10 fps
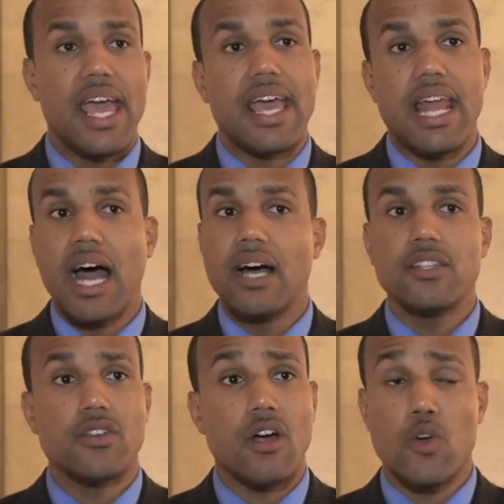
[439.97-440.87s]
And
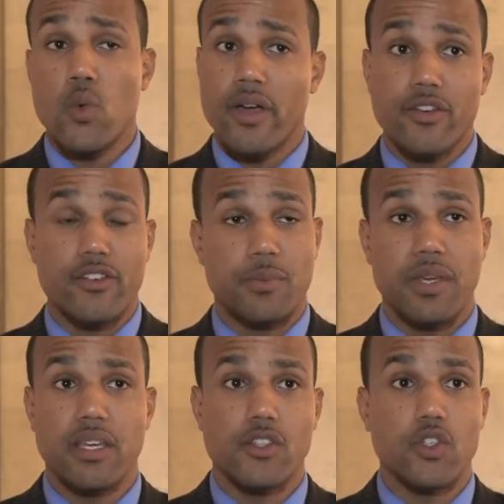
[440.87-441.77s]
odds are whoever you're
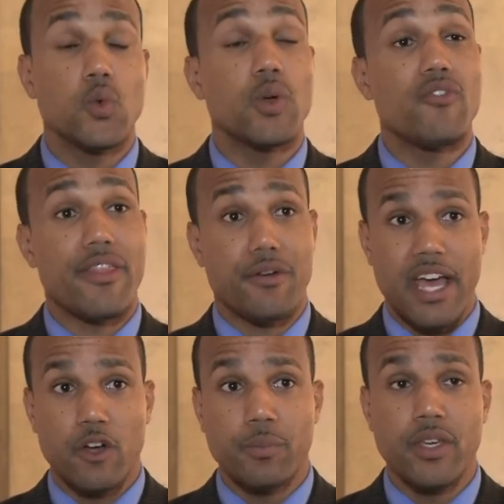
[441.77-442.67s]
speaking to would rather
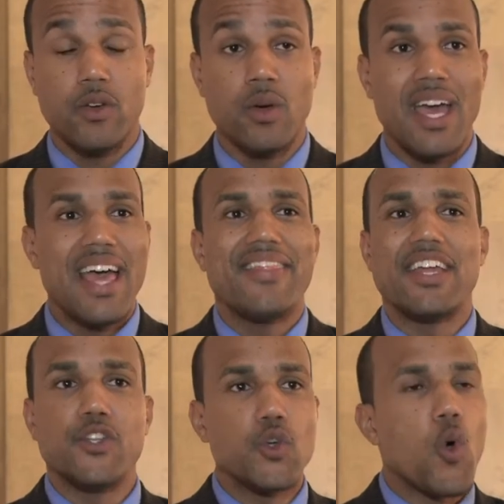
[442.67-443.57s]
help you
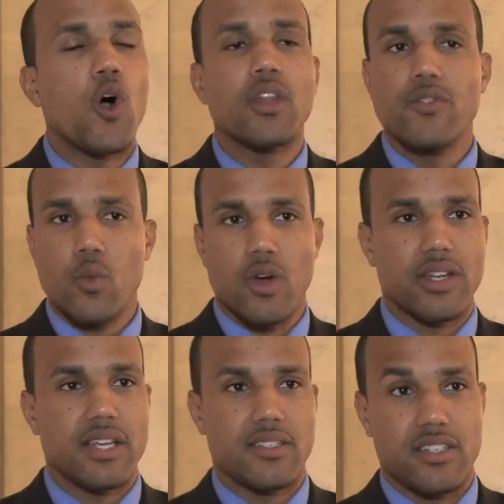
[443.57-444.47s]
than do all of the work
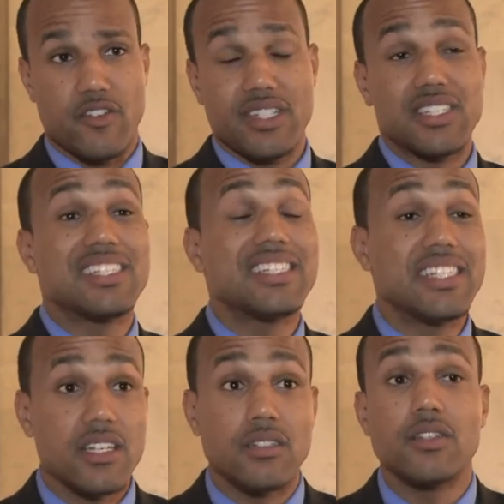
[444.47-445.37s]
necessary to
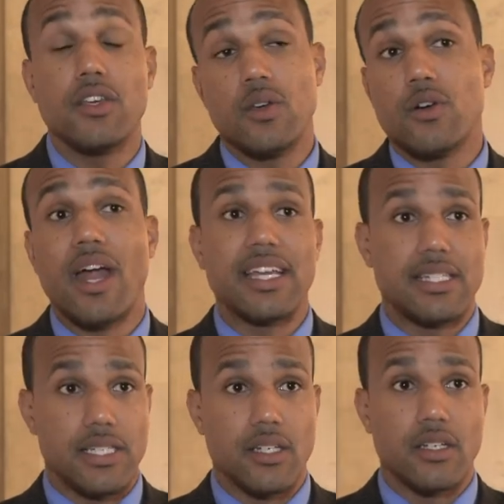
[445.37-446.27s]
steal your
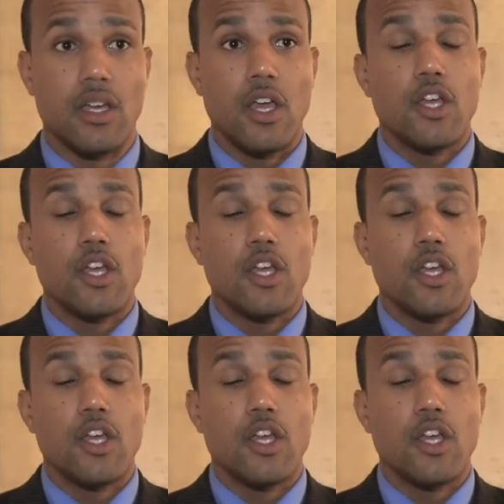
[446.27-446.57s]
idea.